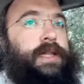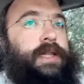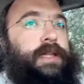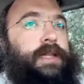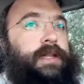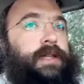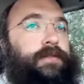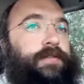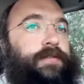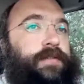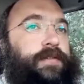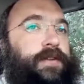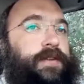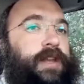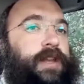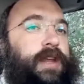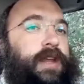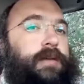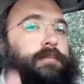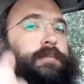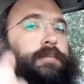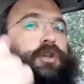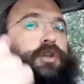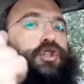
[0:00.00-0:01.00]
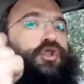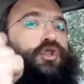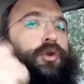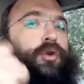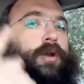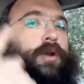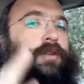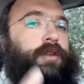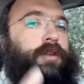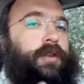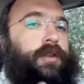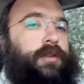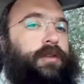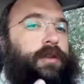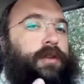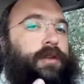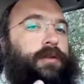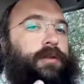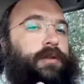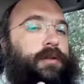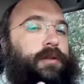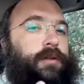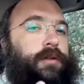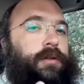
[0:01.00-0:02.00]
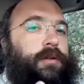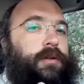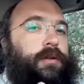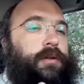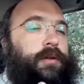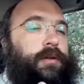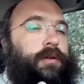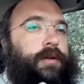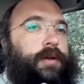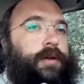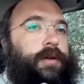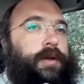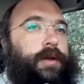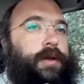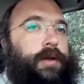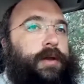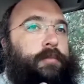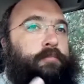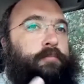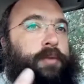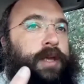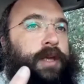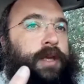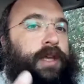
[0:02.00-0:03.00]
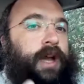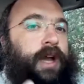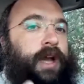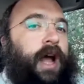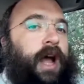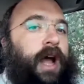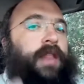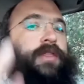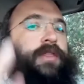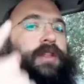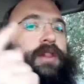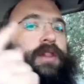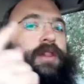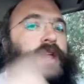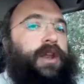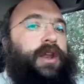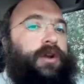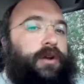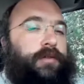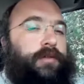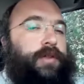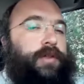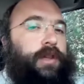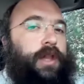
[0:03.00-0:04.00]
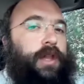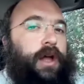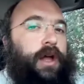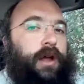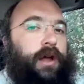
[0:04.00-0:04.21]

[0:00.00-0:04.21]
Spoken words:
lifnim mishurat hadin, beyond the letter of the law.